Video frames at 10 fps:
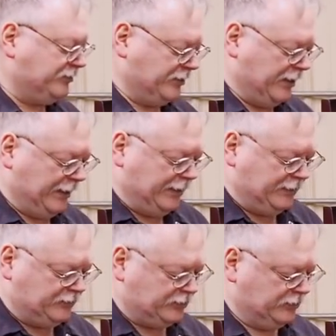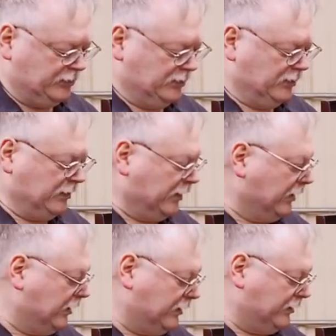one's an H.
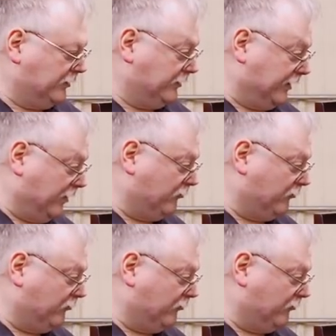That